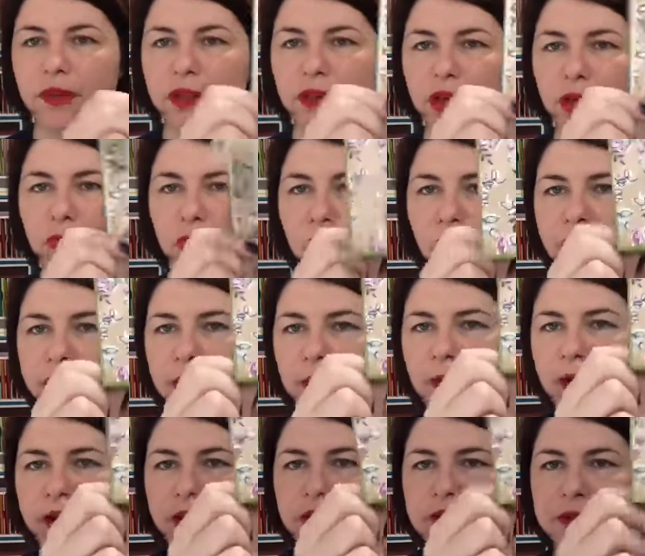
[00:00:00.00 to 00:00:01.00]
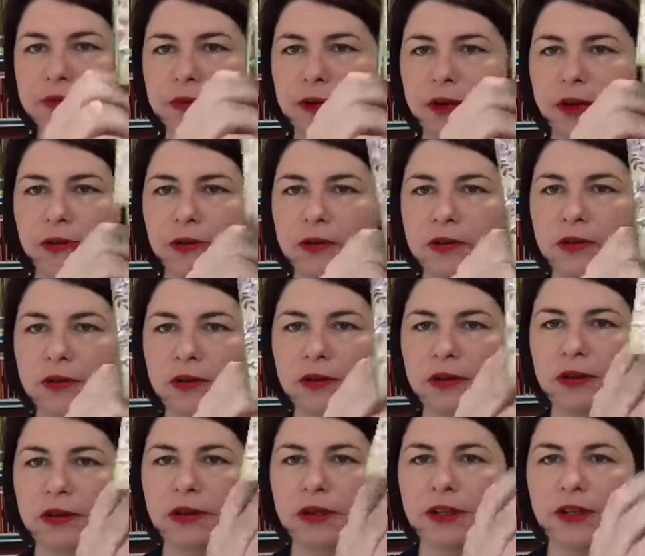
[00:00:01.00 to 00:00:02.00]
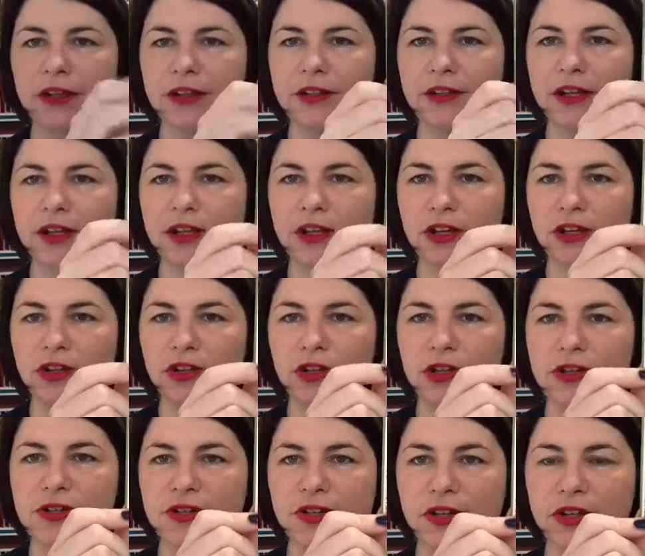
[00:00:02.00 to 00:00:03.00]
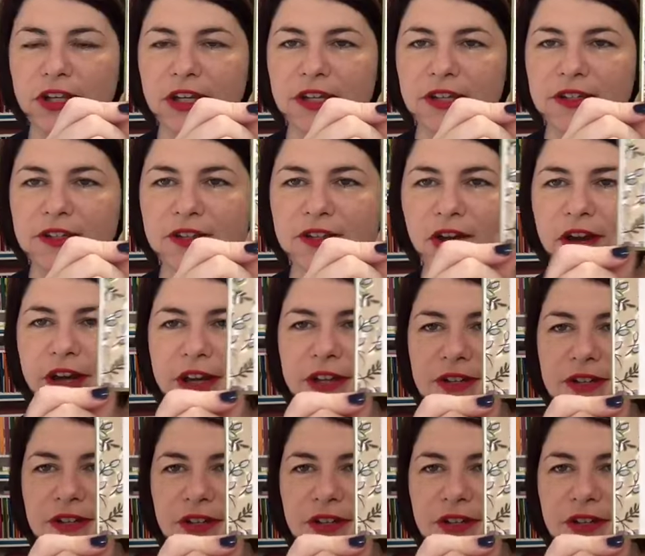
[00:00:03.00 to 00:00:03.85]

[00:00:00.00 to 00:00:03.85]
the wider one as well that you can use on the inside.